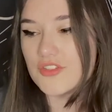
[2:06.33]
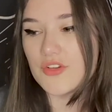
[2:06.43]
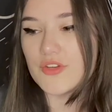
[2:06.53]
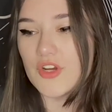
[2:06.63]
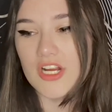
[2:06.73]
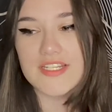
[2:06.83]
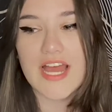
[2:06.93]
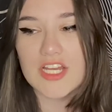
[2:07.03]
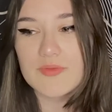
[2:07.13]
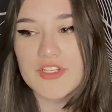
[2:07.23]
So your
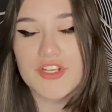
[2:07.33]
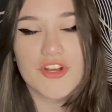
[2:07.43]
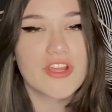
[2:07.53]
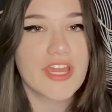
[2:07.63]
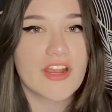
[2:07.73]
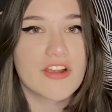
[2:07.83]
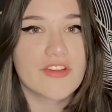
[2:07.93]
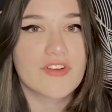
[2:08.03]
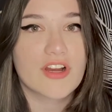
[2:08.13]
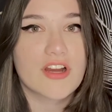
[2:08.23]
attachment to your
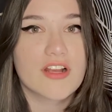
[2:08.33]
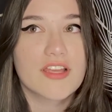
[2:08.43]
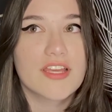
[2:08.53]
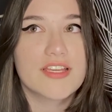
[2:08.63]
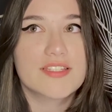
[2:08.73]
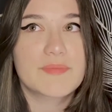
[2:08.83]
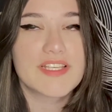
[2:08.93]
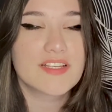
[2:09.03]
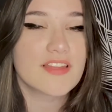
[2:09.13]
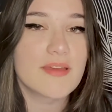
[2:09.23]
caregiver is
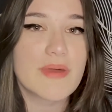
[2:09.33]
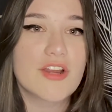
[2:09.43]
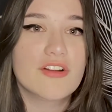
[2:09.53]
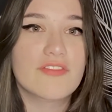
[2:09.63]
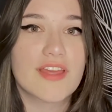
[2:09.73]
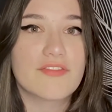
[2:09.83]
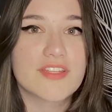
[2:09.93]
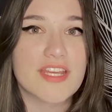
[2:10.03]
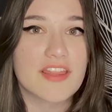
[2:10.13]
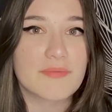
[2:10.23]
basically a matter of life and
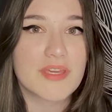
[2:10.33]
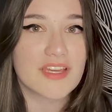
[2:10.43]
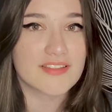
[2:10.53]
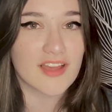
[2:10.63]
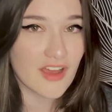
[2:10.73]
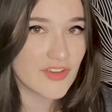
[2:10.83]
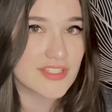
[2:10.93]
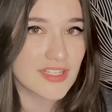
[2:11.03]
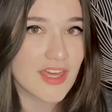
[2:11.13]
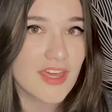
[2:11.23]
death, because
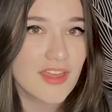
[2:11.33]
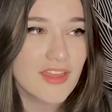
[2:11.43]
obviously,